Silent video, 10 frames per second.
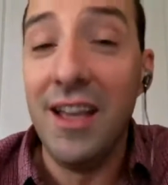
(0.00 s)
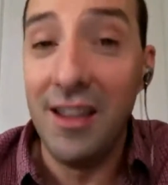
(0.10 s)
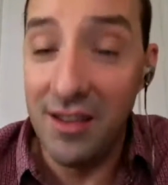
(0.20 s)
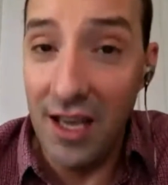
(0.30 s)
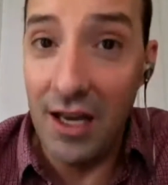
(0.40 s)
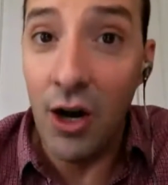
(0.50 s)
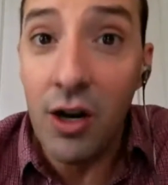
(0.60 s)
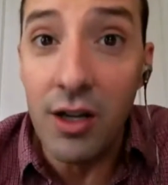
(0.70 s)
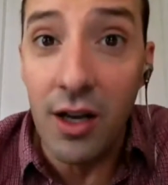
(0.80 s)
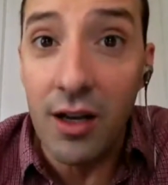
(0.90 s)
in the
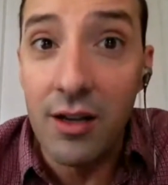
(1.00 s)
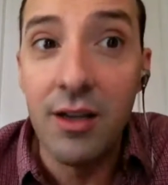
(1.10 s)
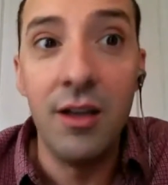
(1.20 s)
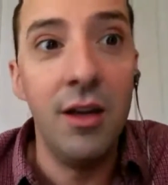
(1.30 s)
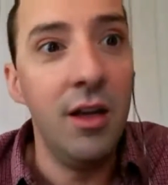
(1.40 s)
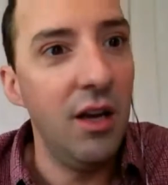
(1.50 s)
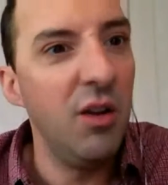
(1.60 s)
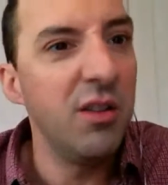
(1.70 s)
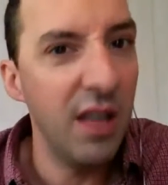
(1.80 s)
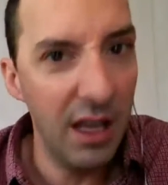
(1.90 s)
Antarctica, and I
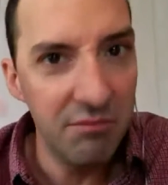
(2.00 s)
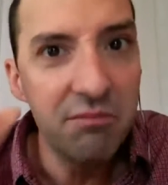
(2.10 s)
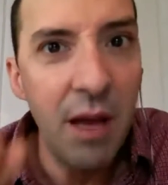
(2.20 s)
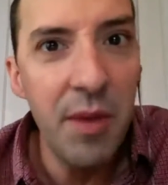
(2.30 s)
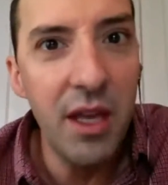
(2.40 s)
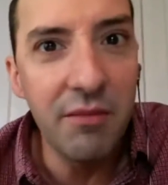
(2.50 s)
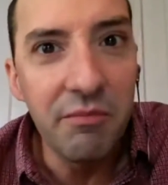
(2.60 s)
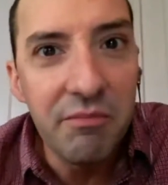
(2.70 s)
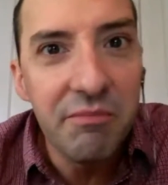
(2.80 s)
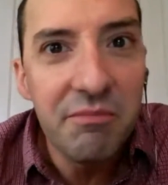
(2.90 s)
was like, I'm in.
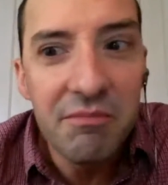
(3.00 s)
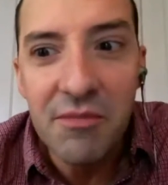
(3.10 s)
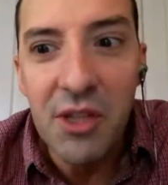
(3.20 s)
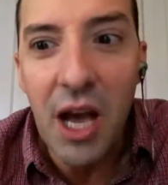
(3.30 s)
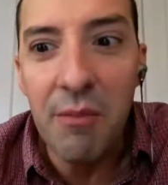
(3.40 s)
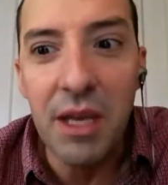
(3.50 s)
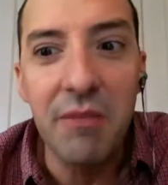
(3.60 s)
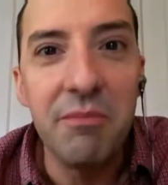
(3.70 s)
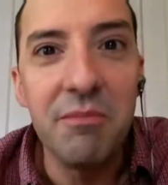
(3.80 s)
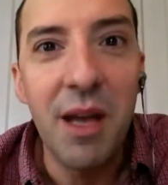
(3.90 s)
You got me.
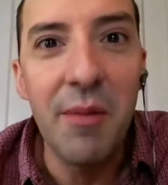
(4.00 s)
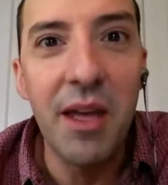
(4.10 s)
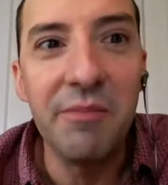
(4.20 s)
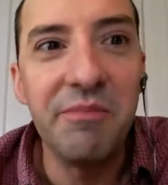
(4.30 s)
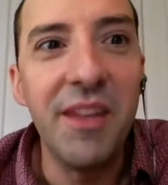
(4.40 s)
I'm in.